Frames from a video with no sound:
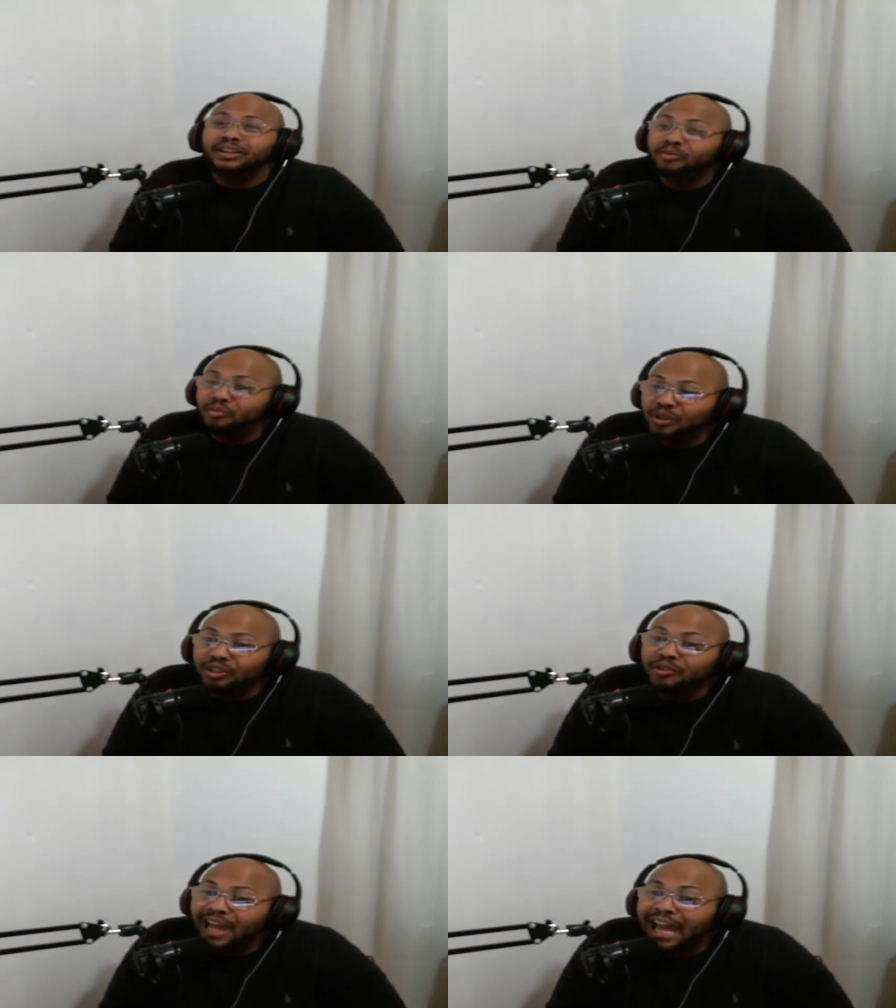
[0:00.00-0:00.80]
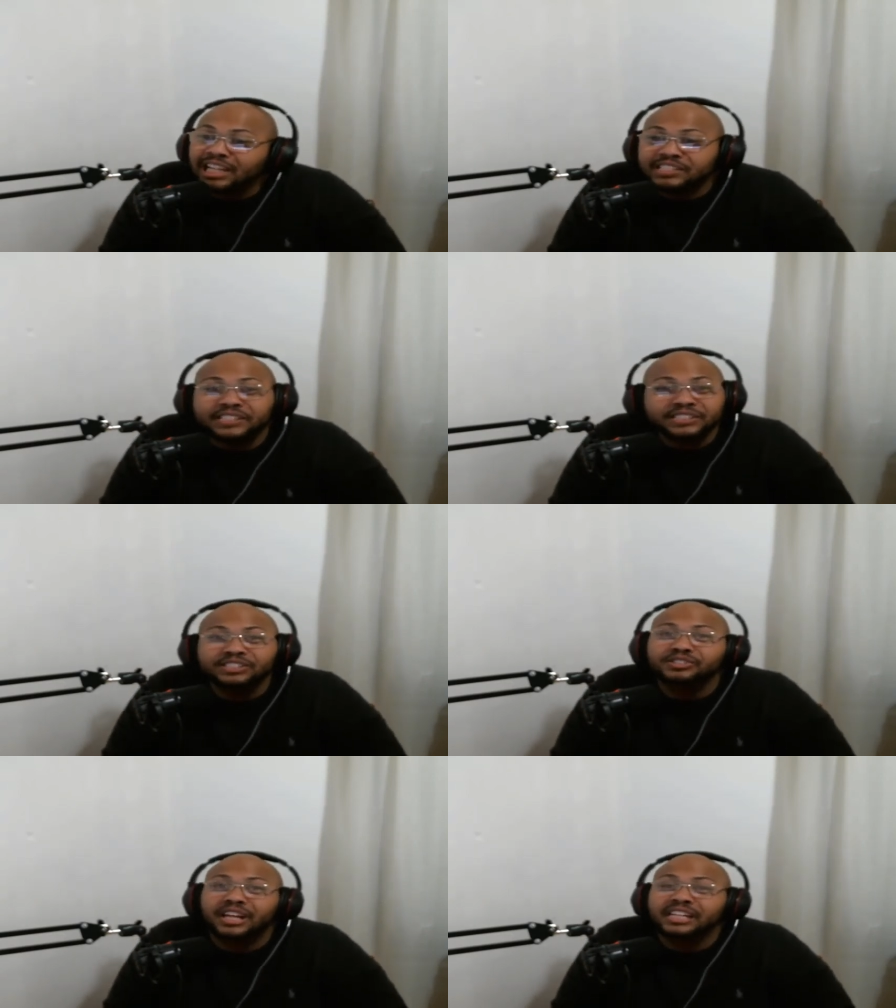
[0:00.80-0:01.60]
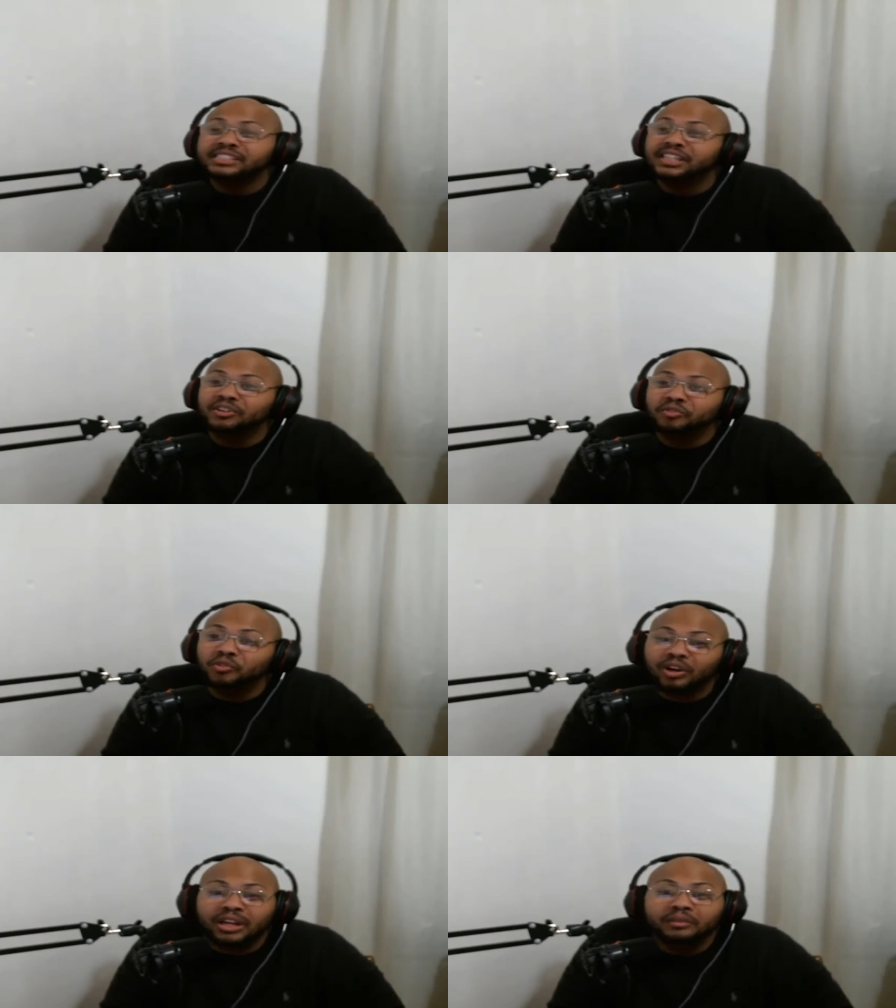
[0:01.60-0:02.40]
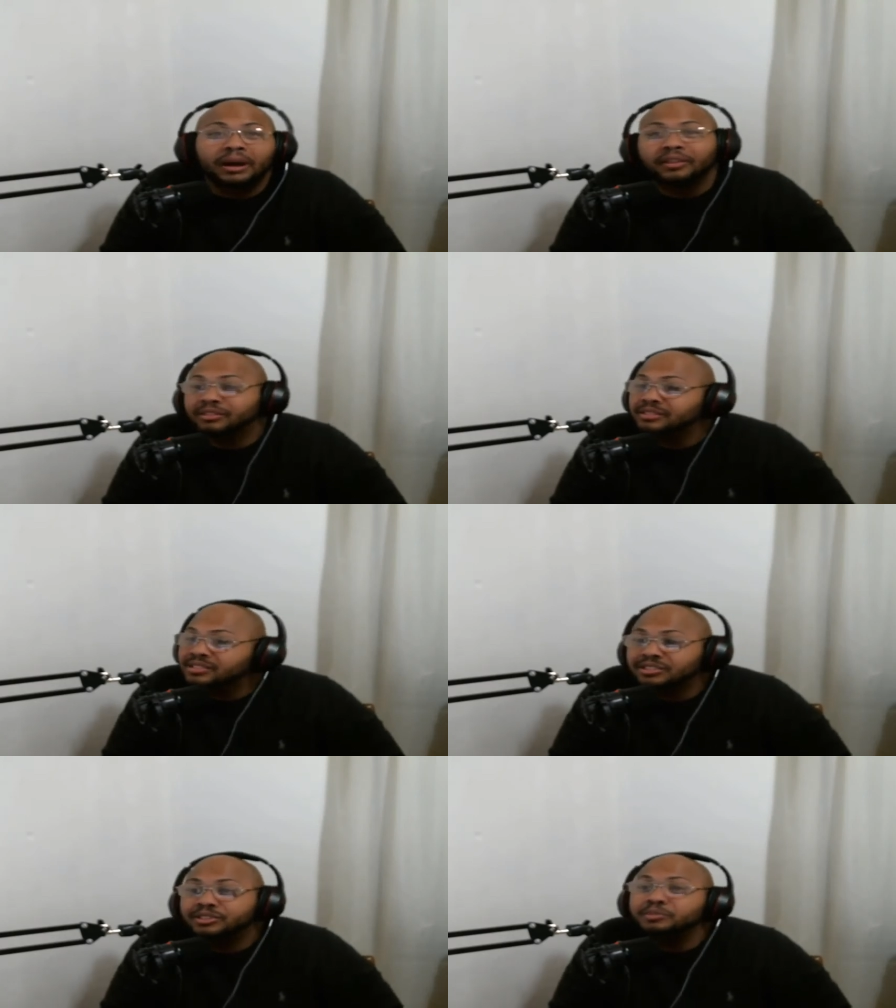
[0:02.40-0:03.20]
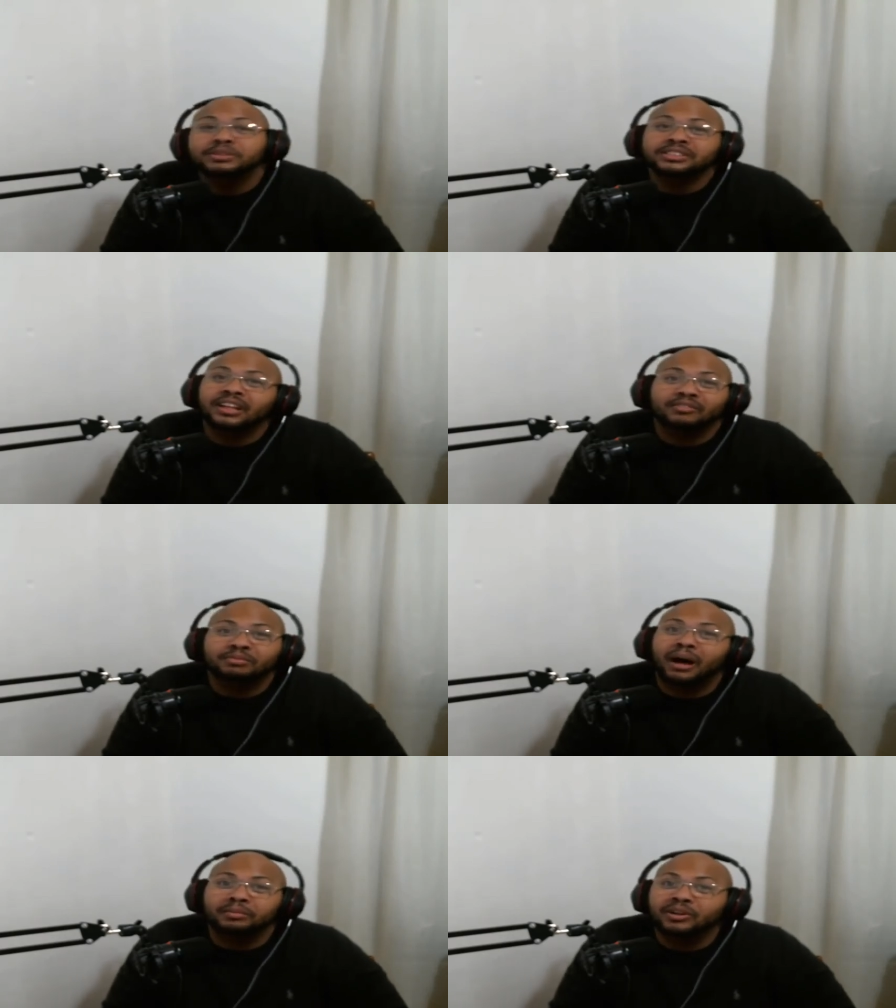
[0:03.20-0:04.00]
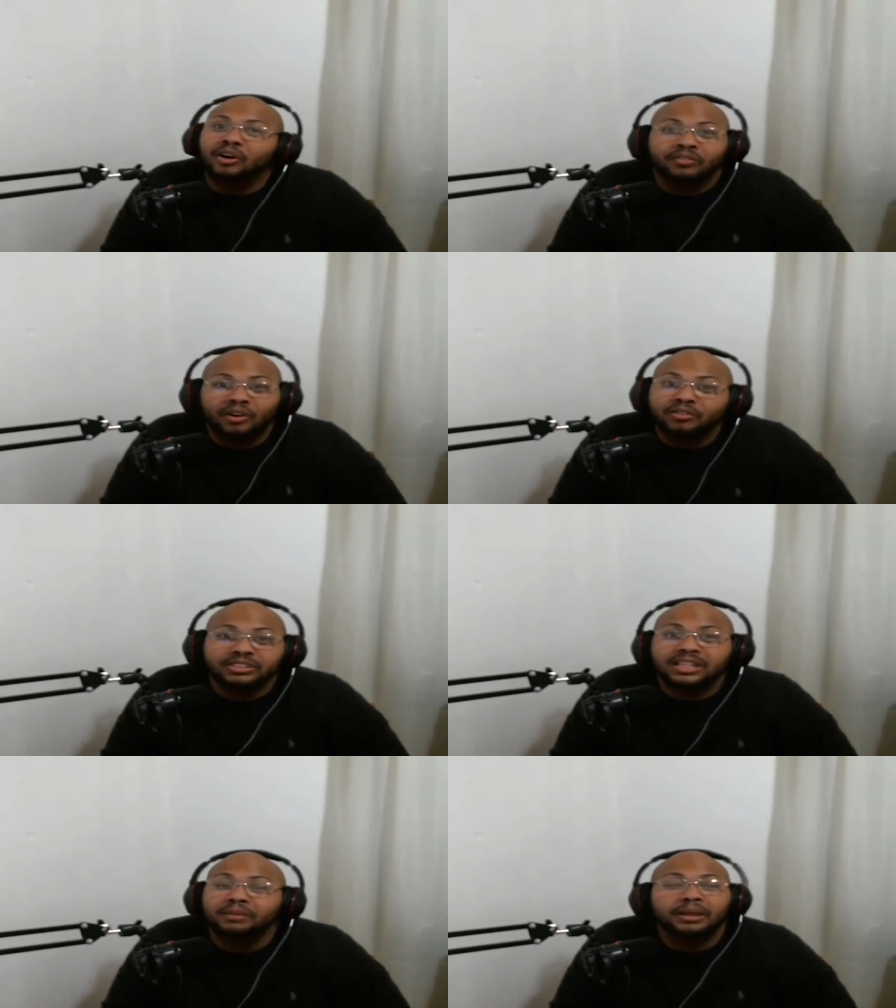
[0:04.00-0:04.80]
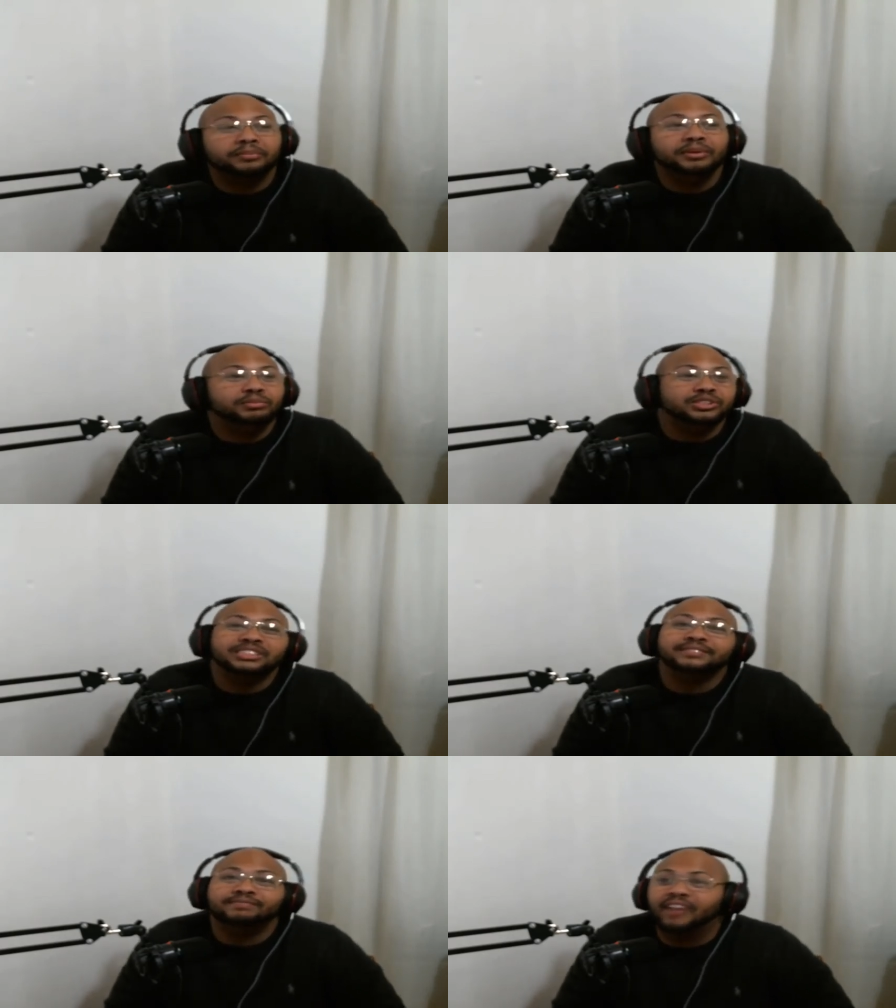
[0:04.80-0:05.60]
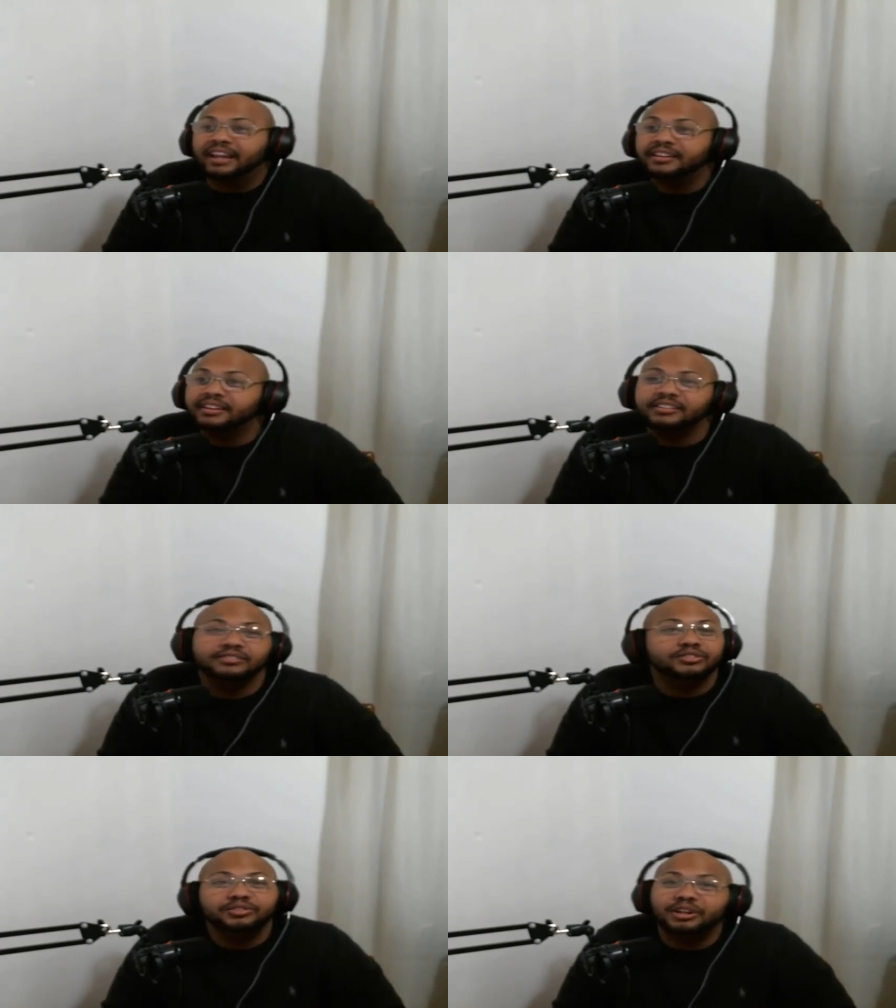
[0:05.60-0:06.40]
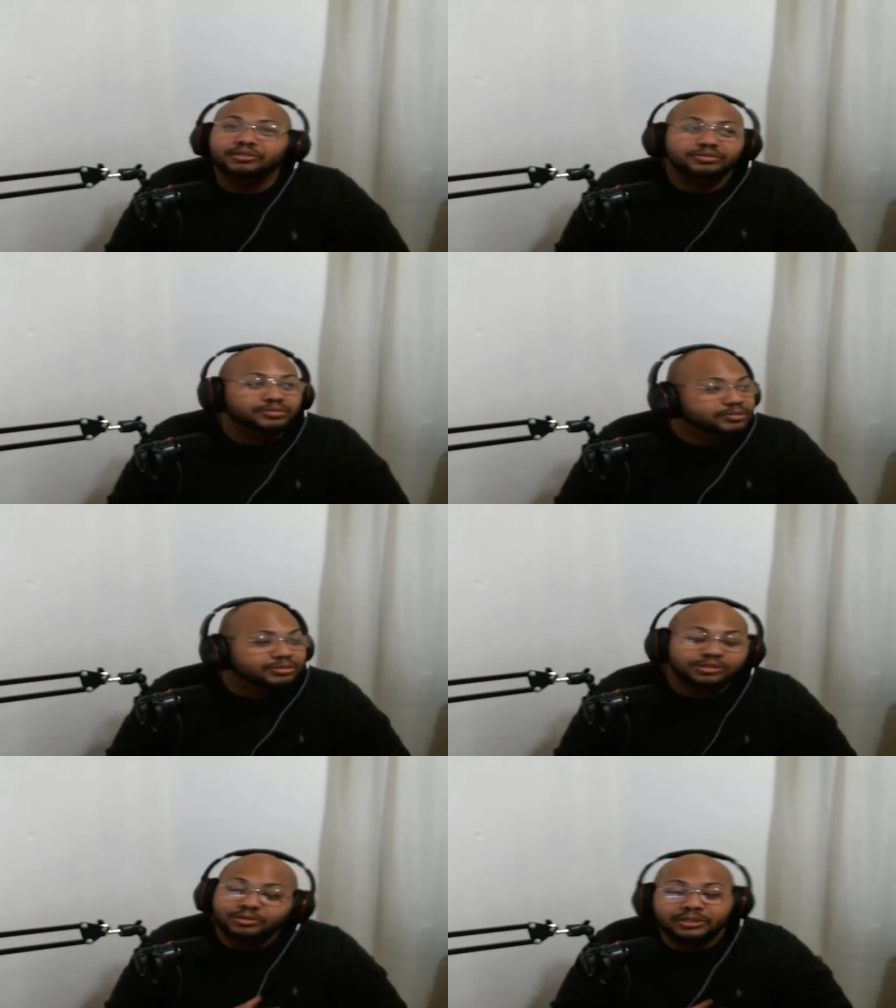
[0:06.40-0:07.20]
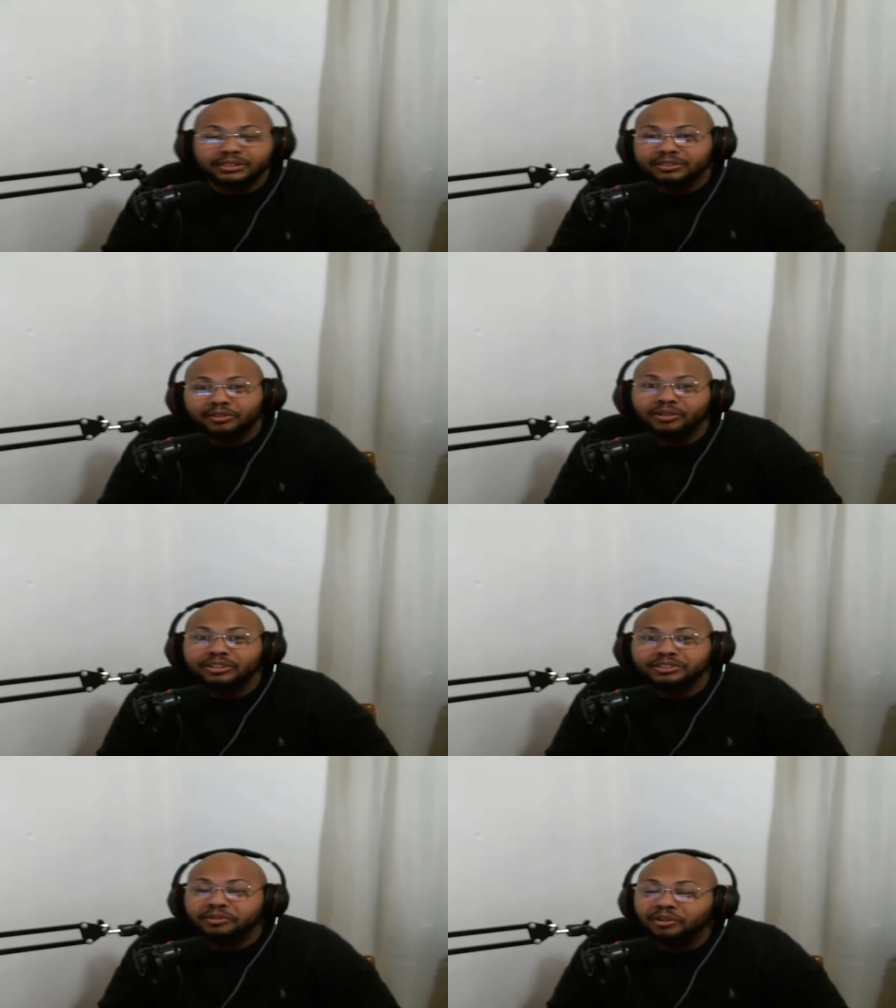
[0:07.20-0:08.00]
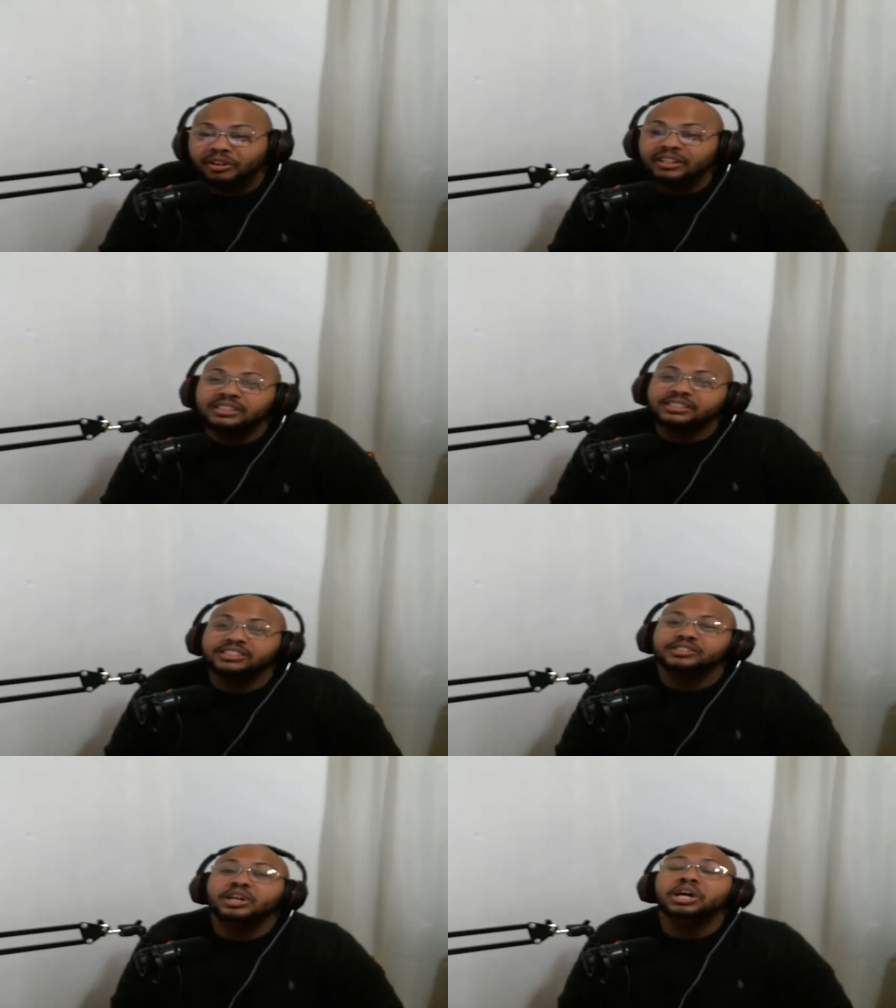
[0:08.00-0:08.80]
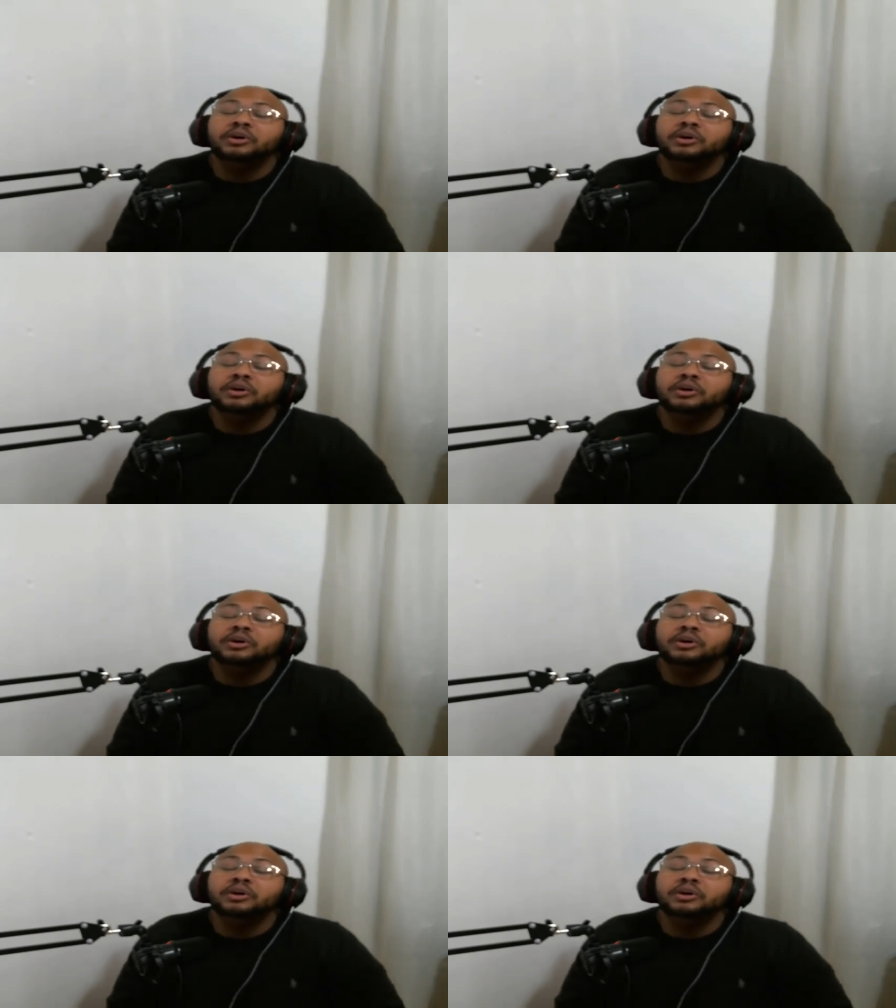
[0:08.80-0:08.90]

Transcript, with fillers: When you can actually do that instead of worrying about stupid stuff popping off all the time. Like people just fighting, you know, shooting, and so on, so on. It's just